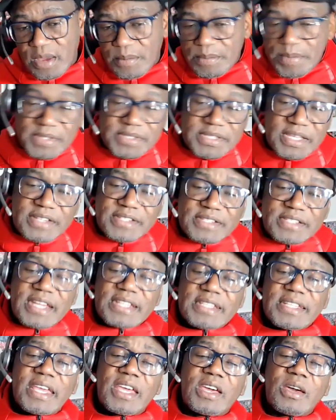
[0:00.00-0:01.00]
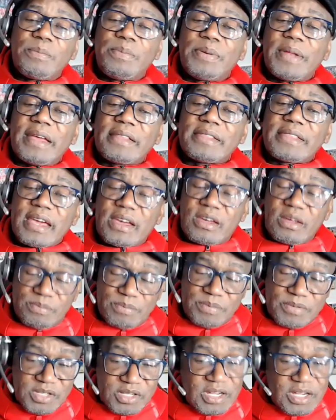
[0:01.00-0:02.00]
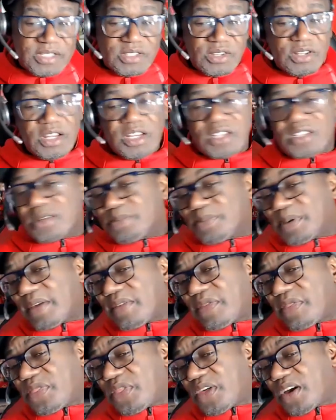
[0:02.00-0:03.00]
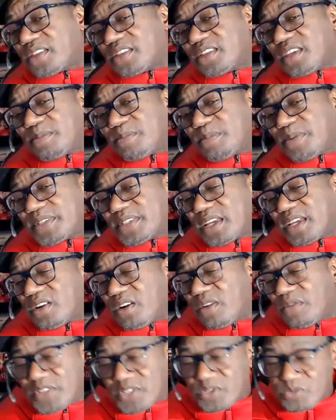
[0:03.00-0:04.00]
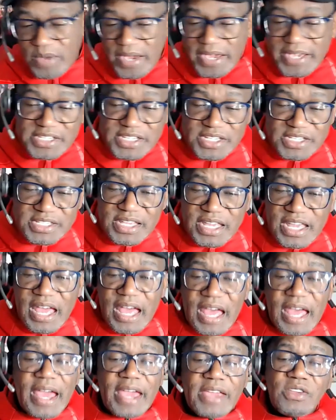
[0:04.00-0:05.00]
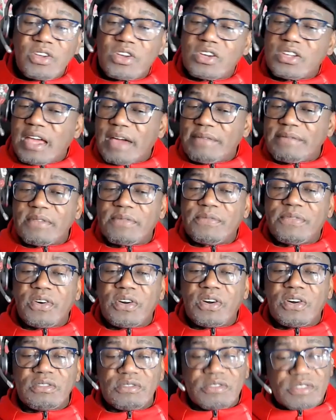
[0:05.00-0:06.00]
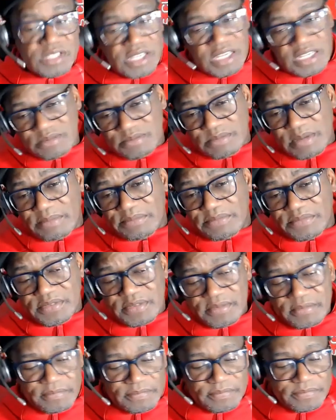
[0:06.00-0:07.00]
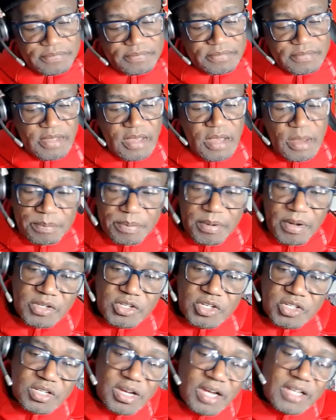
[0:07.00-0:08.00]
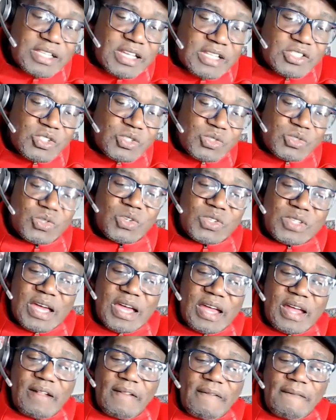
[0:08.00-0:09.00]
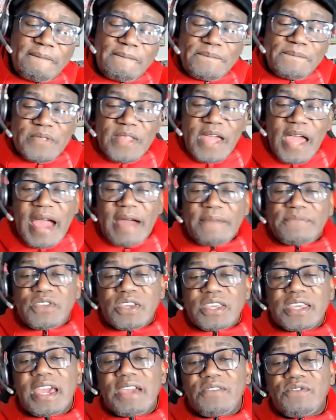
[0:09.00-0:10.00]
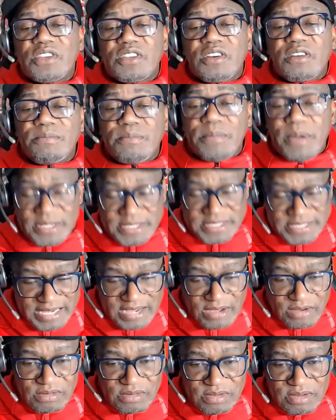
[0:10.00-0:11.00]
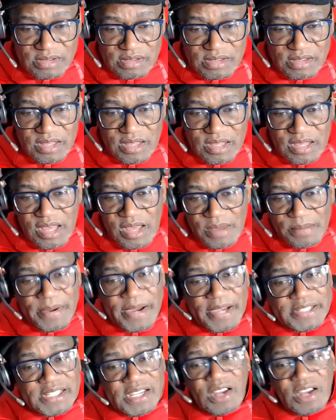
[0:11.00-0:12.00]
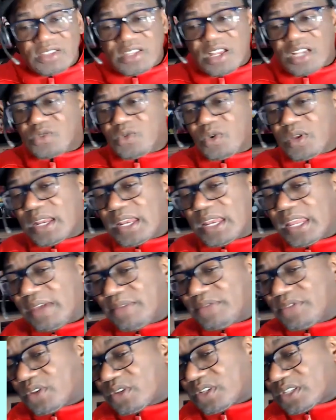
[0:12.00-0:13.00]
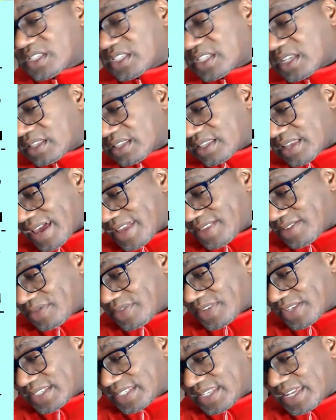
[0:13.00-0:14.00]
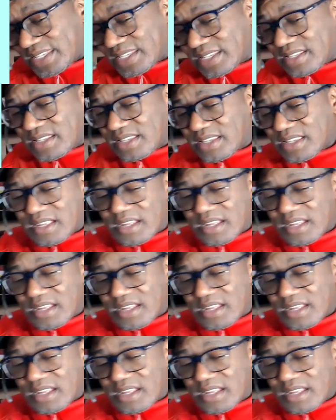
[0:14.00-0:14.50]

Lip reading: But they said United only need to pay 30% of his wages and you could have him for 6 months. But United, to do that, have to get rid of Martial. Martial doesn't want to leave to the end of the season.